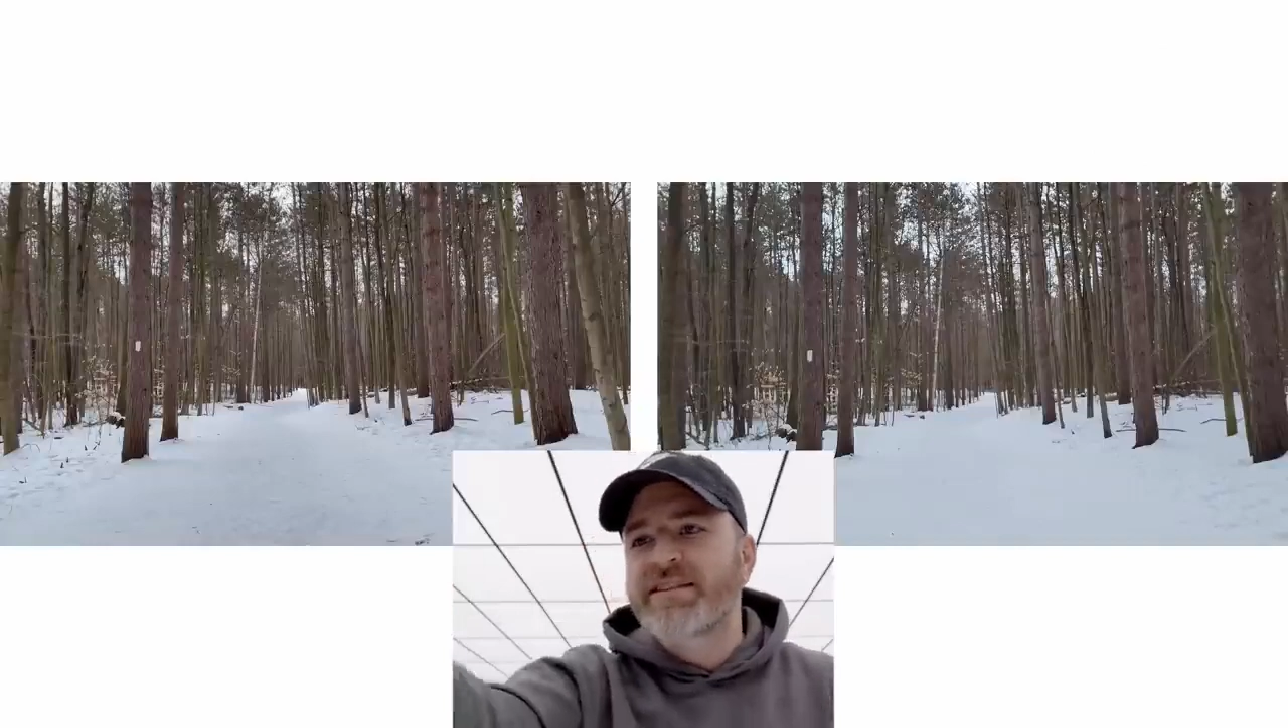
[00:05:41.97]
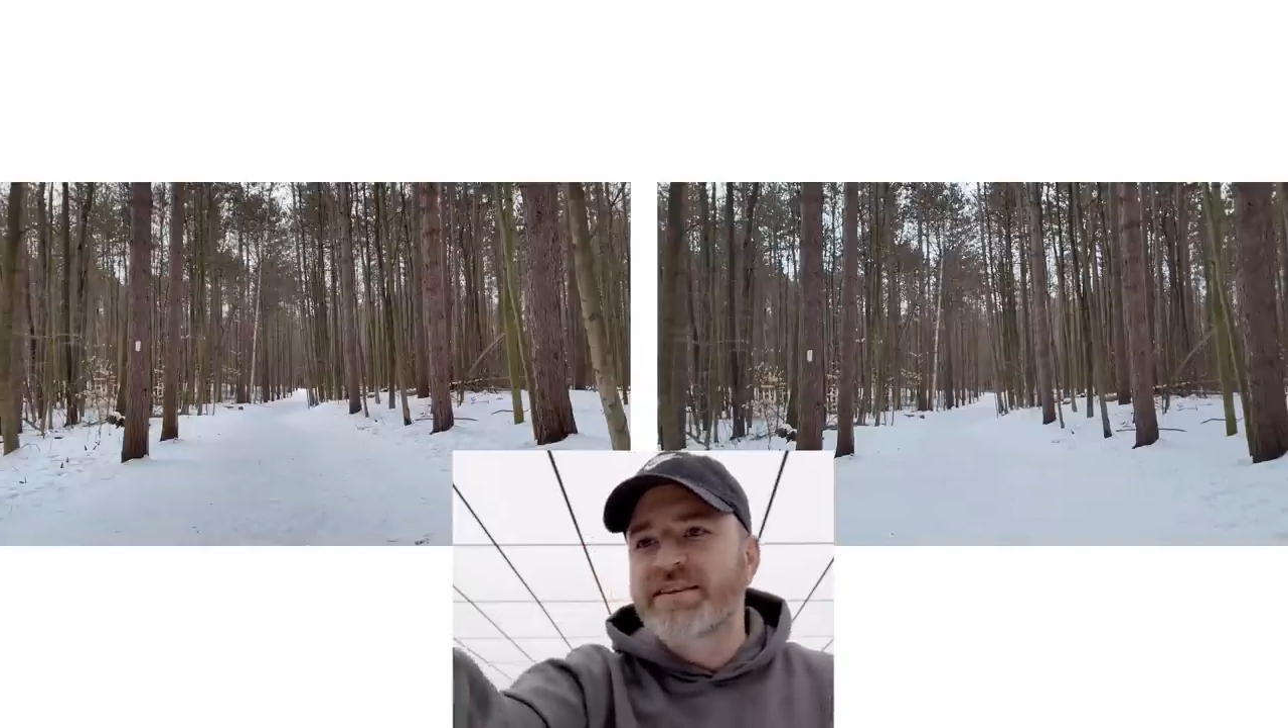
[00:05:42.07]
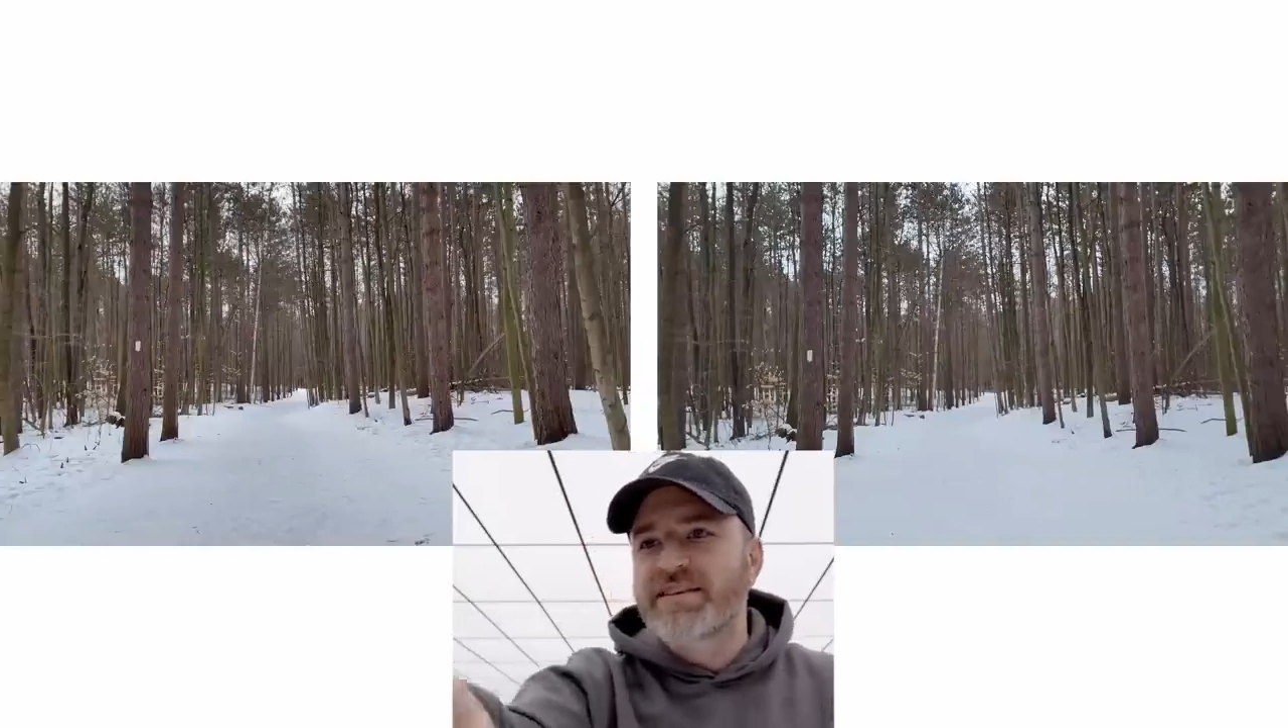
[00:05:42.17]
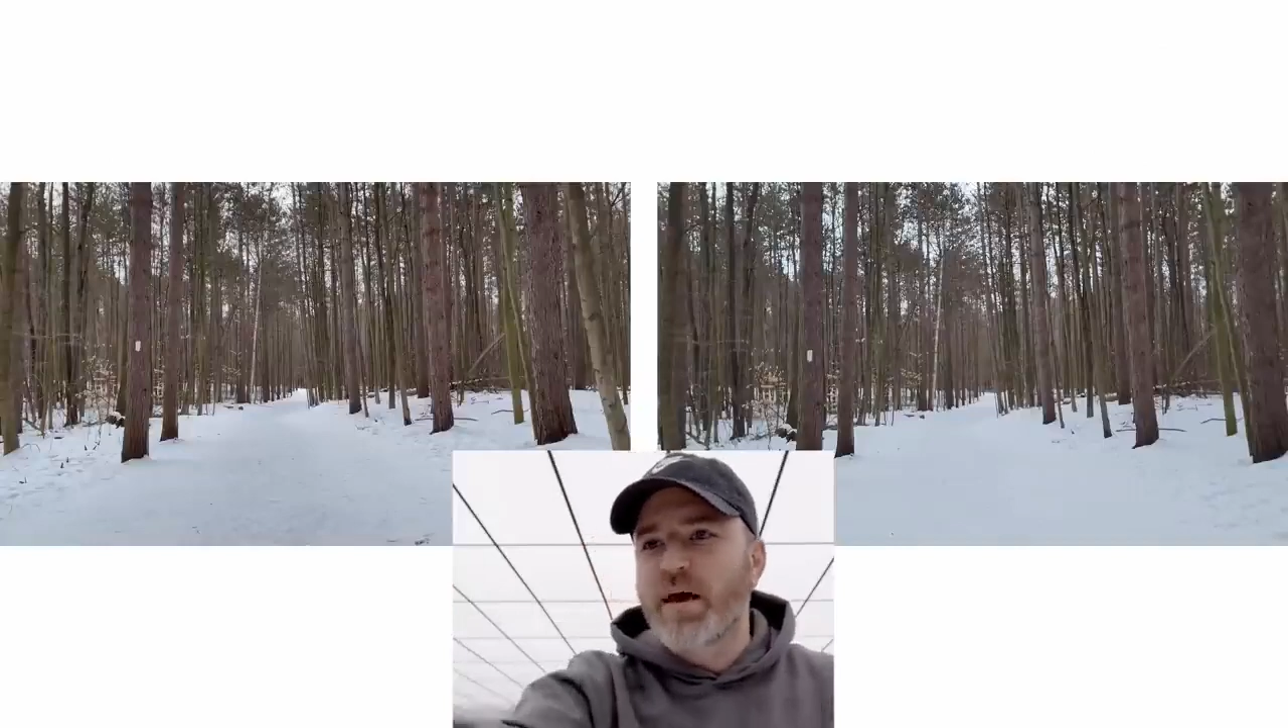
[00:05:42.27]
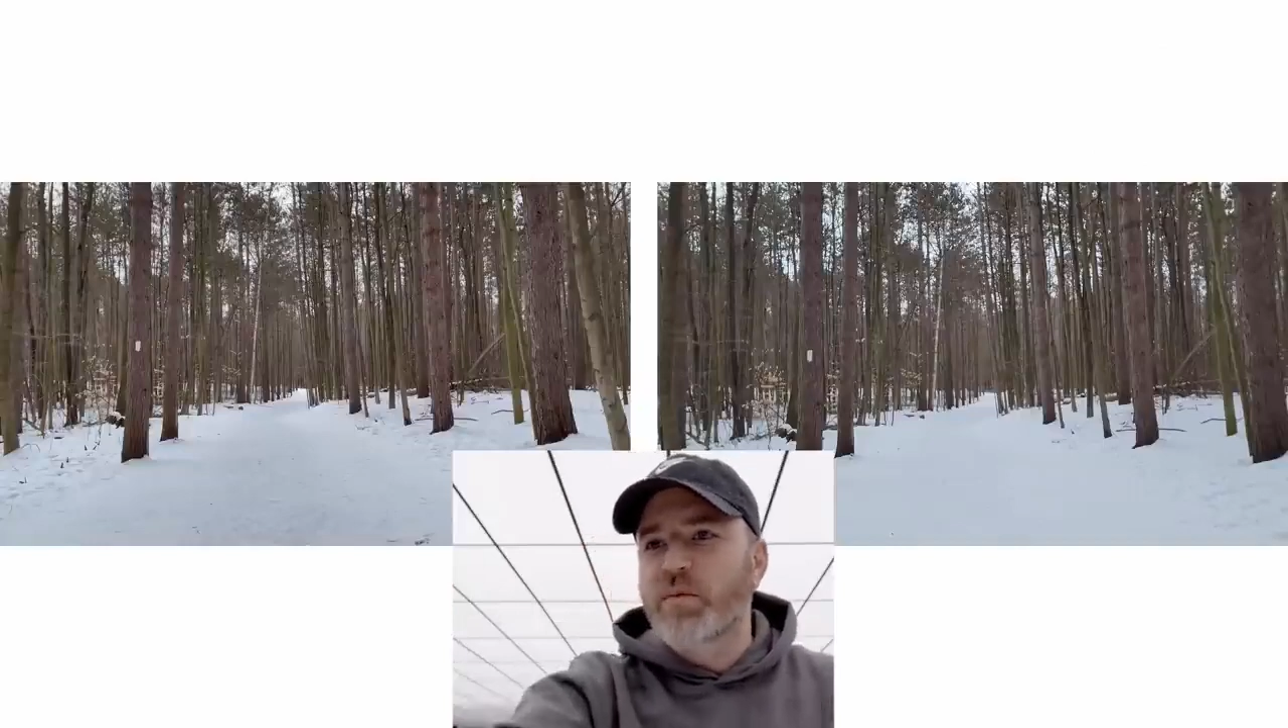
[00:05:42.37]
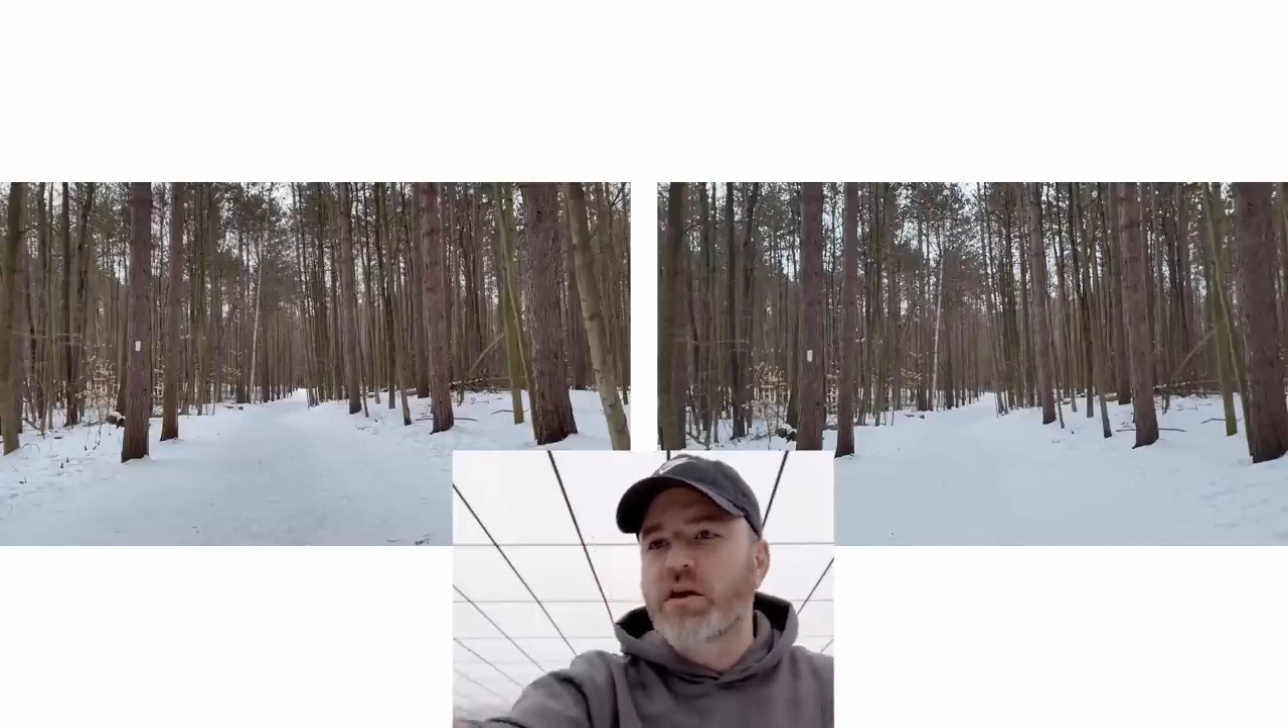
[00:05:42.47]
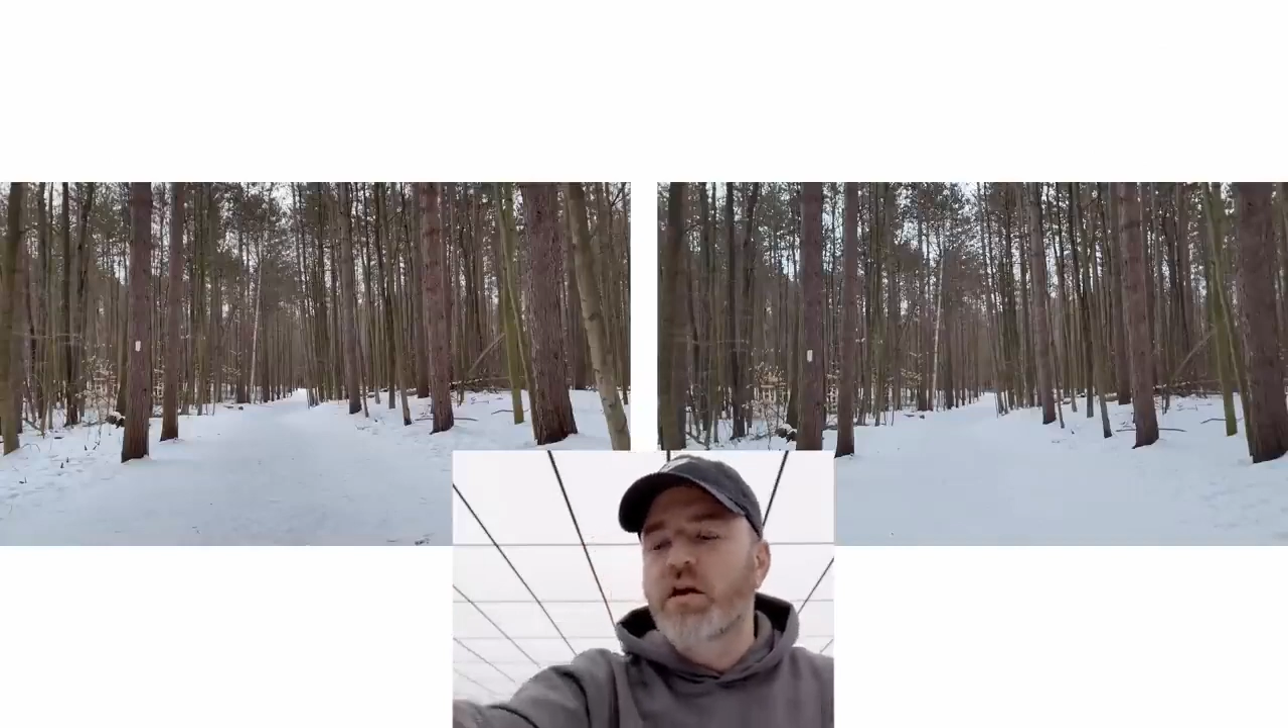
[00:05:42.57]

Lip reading: that's happening